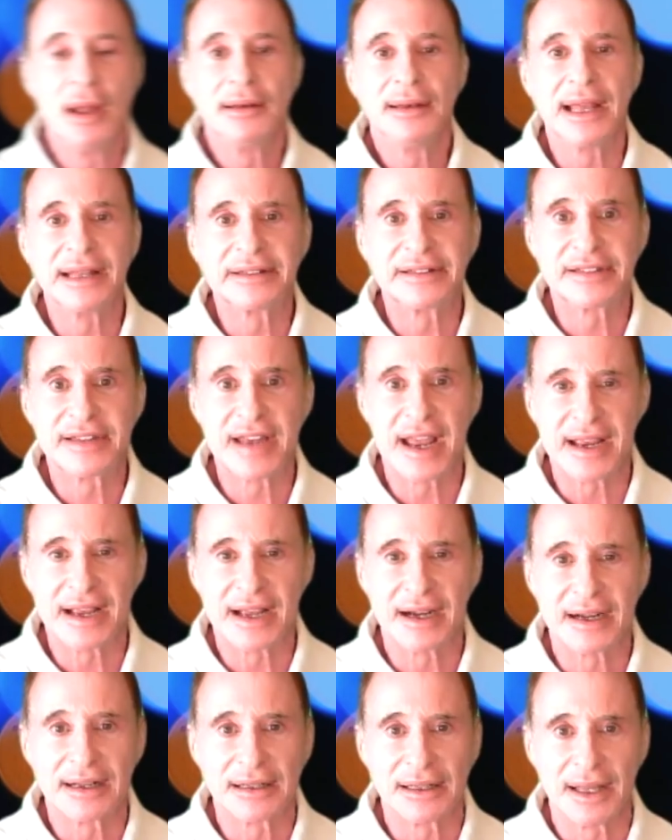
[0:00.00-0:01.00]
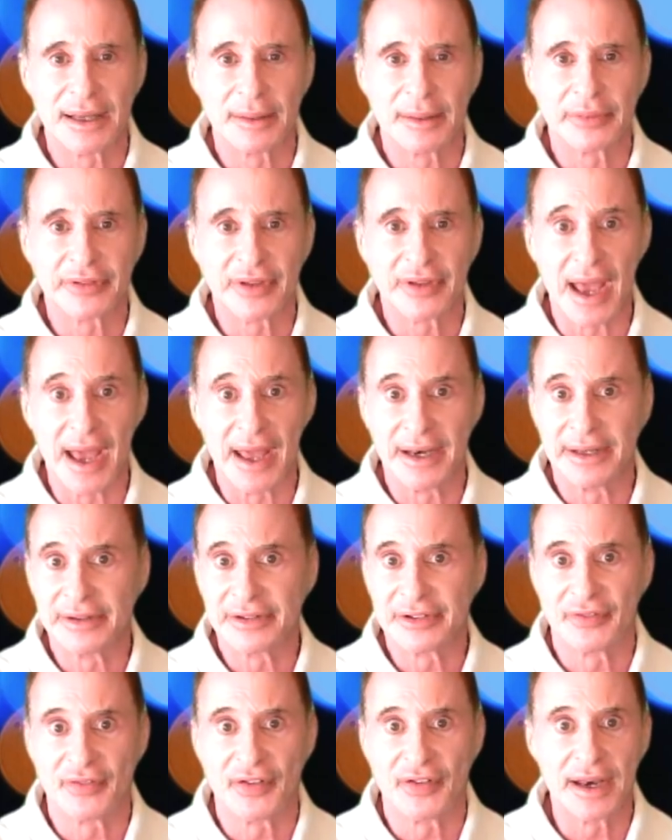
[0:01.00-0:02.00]
Let's take a glimpse at
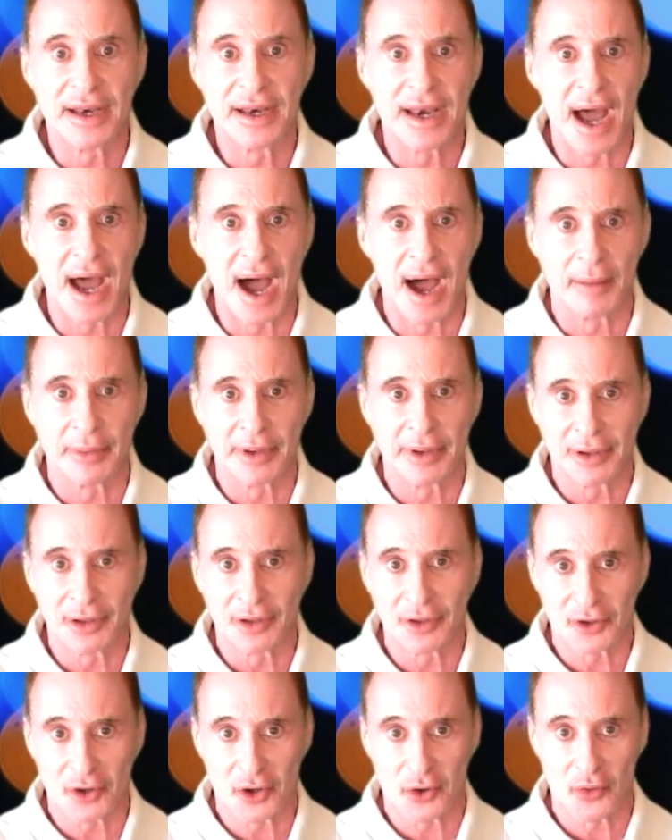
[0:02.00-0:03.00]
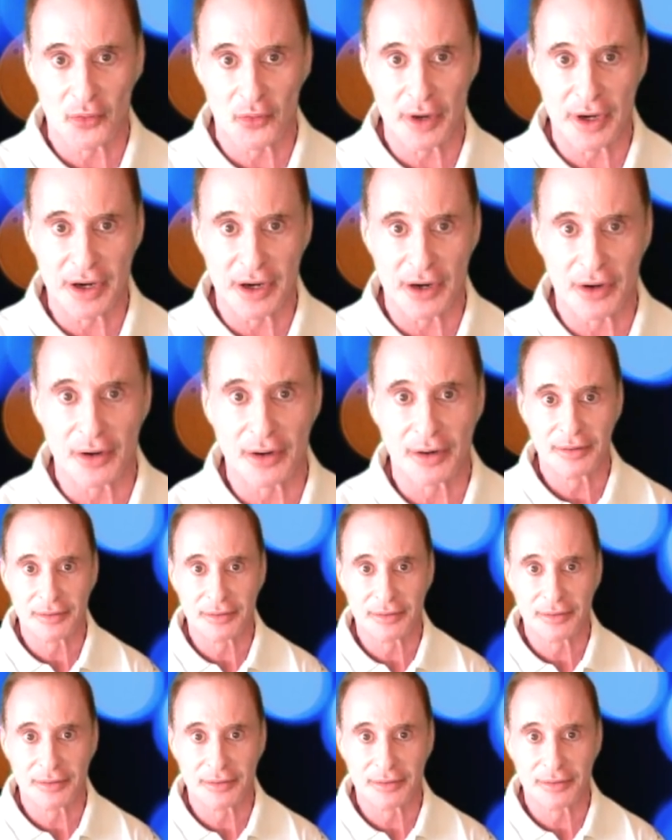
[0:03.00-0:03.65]
his phenomenal career.